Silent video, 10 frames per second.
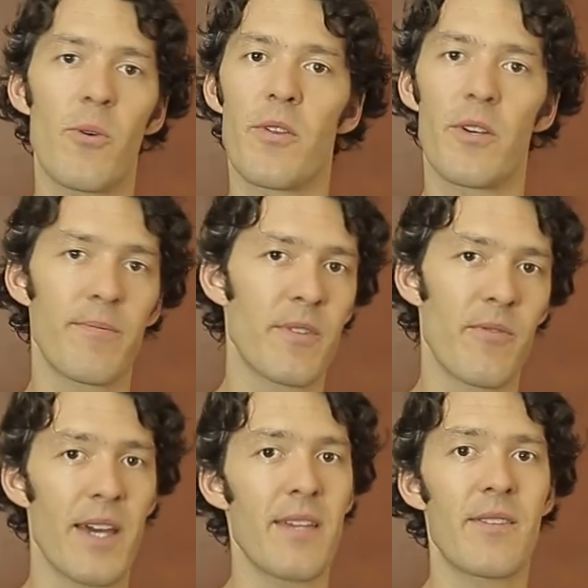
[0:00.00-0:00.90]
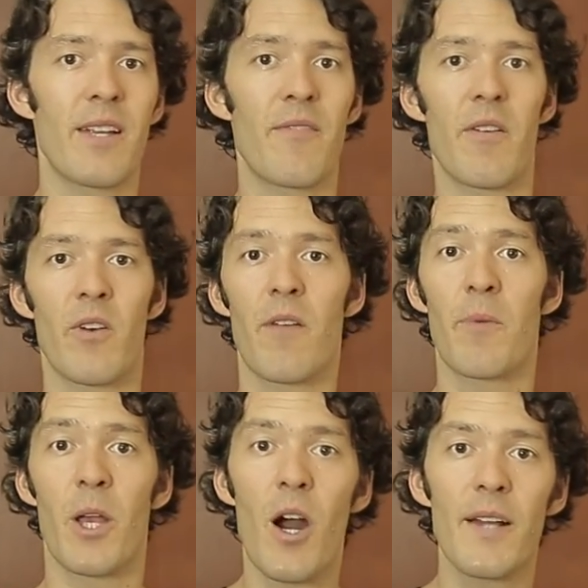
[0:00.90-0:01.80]
other device that I've ever come
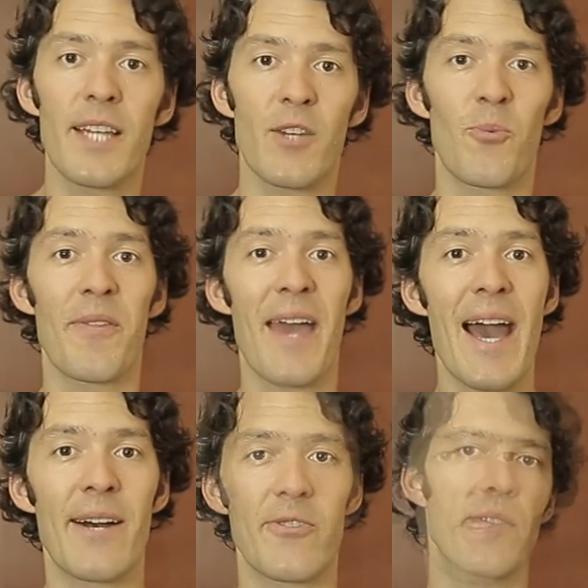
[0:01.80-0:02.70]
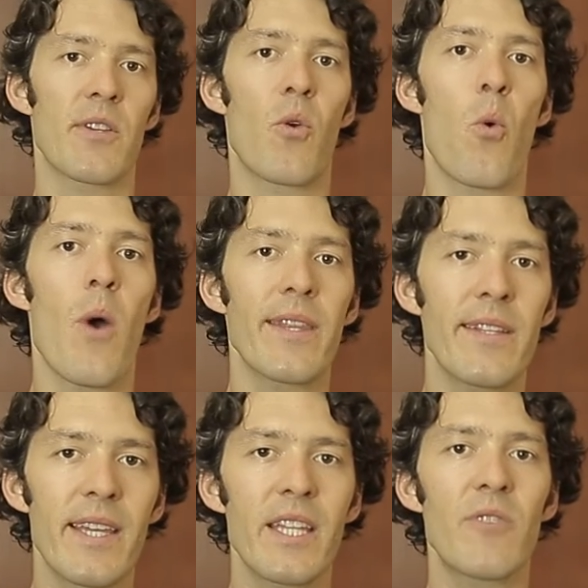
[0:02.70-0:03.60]
in contact with has. It's a
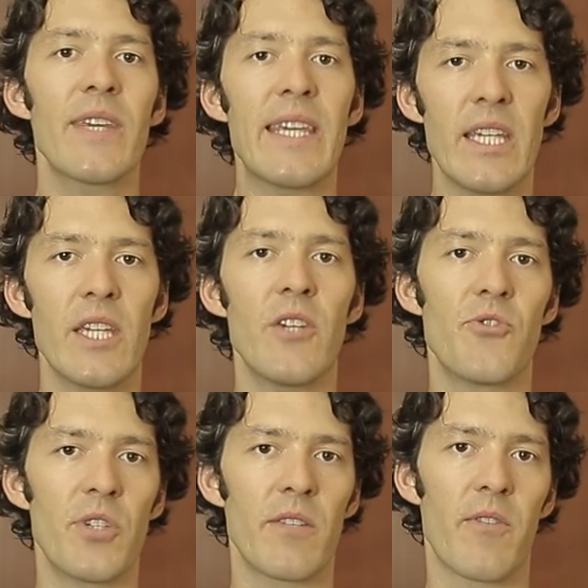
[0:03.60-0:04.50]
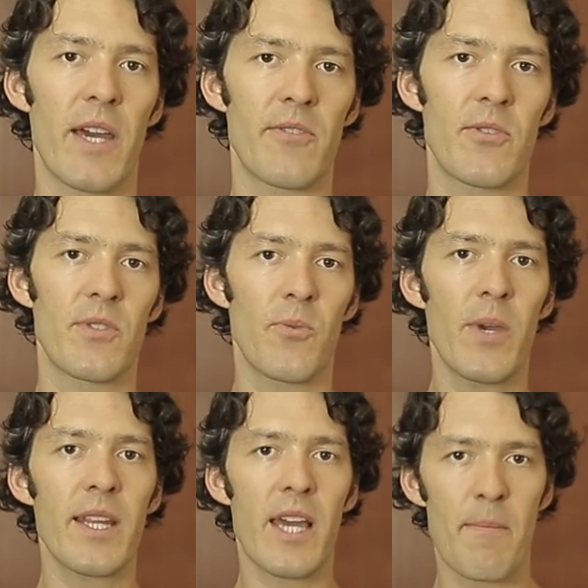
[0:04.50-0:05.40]
quantitative EEG device. So it's a
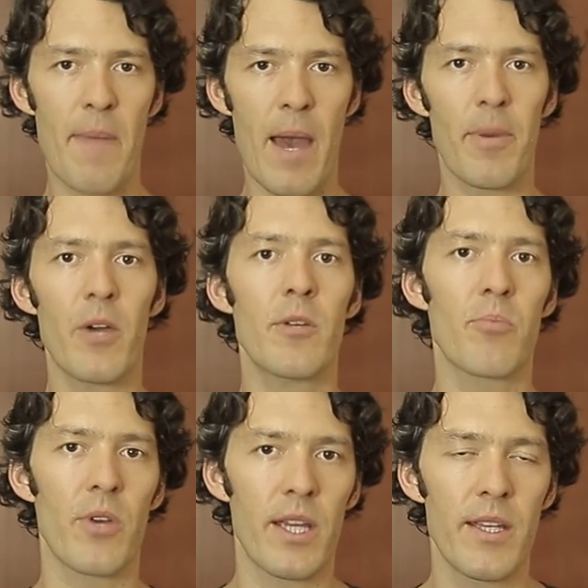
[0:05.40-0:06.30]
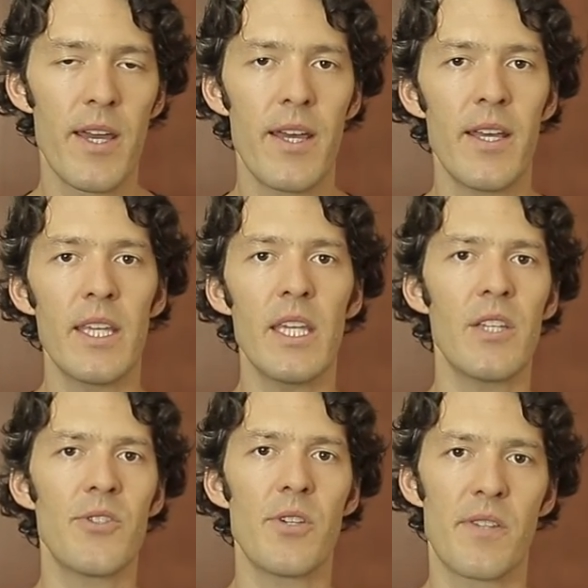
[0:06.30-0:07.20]
way to kind of map out your brain
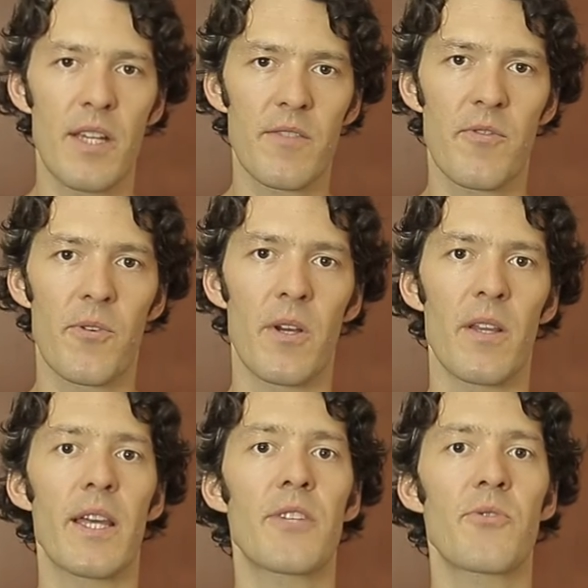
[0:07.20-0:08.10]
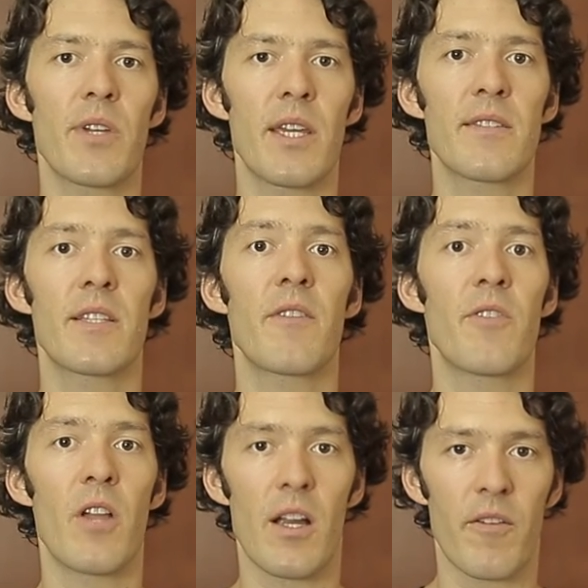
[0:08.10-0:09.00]
EEG stands for
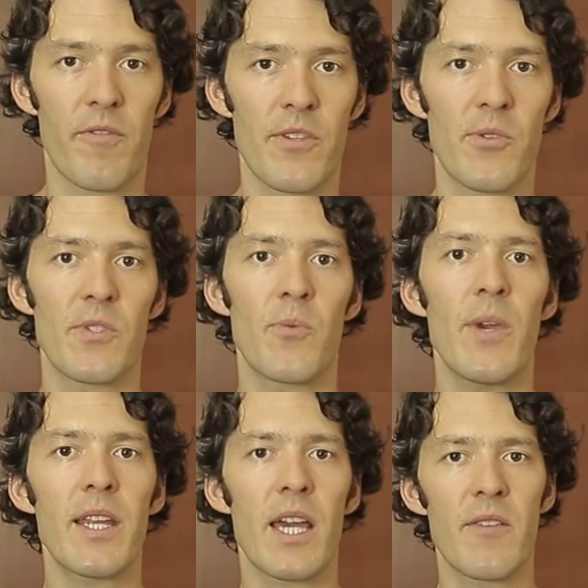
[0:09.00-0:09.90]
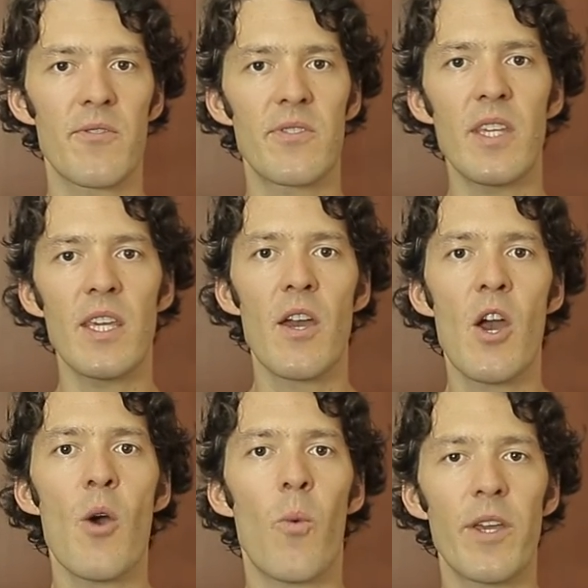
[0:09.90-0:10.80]
electroencephalography. So it's a way to kind of see
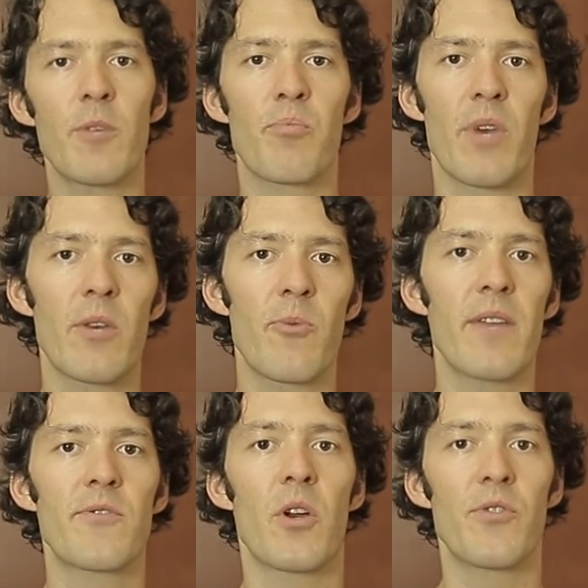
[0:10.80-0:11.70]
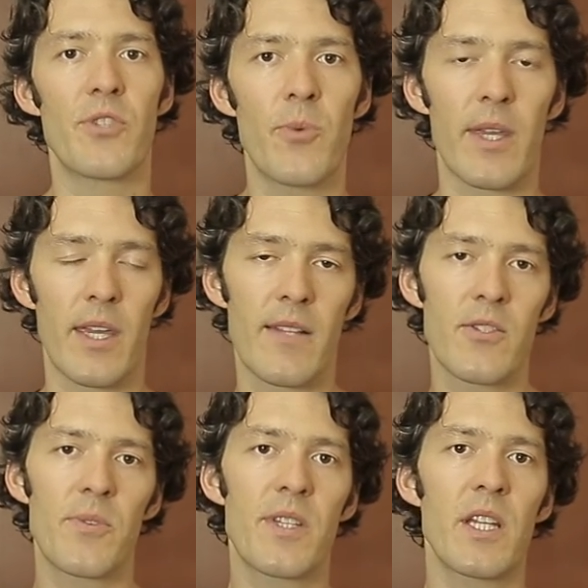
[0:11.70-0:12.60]
what your brain waves are doing. And
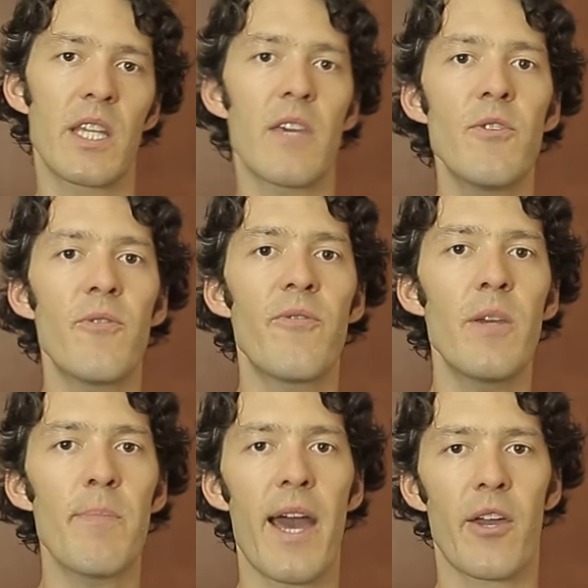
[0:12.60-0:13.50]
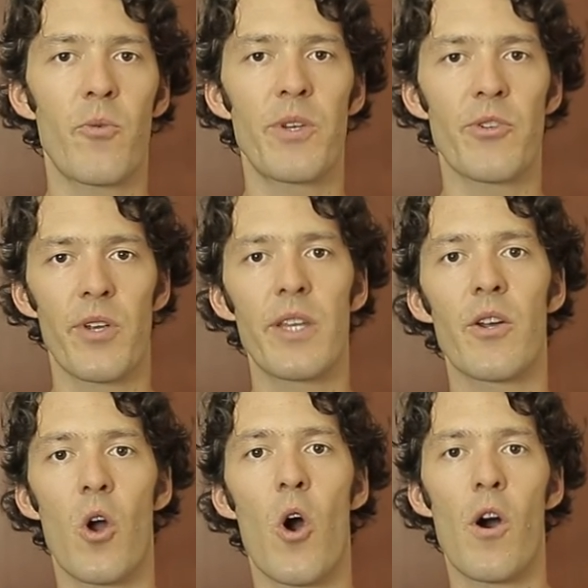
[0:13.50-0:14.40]
so it's going to give you feedback when you're in
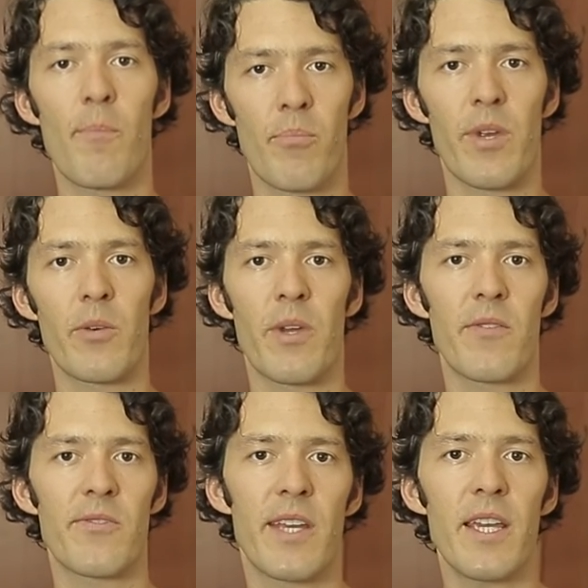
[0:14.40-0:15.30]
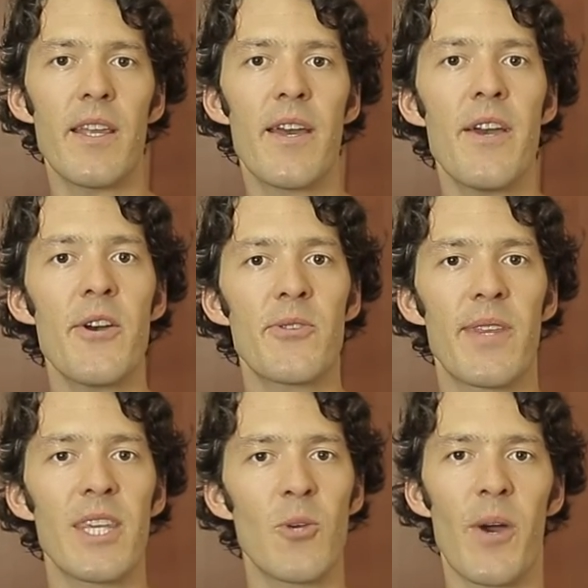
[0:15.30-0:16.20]
a calm brainwave state so
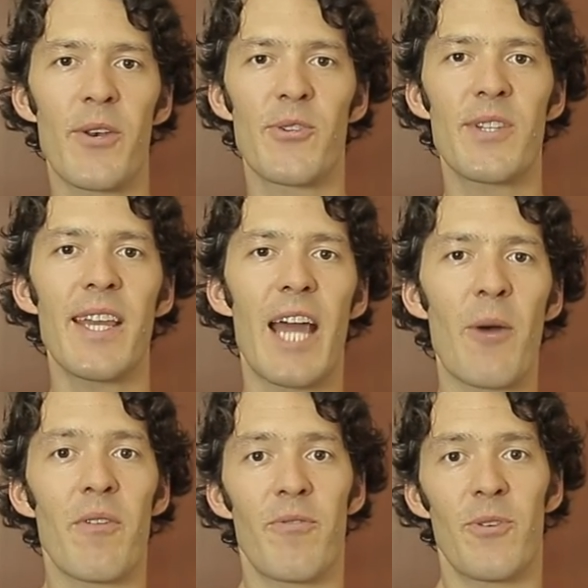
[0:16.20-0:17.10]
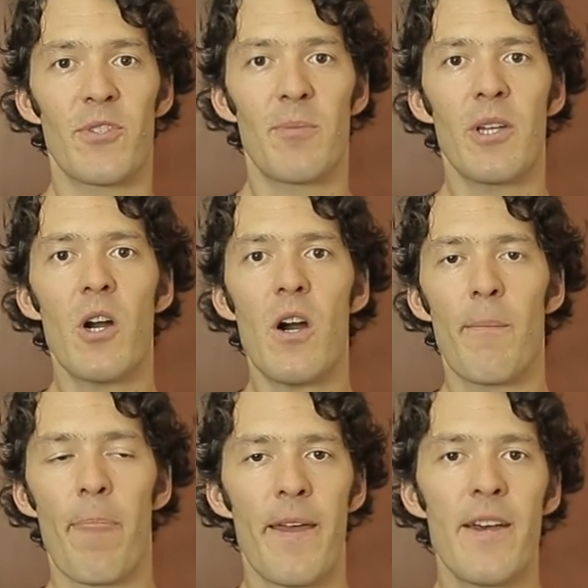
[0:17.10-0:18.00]
that you understand how it feels to be calm.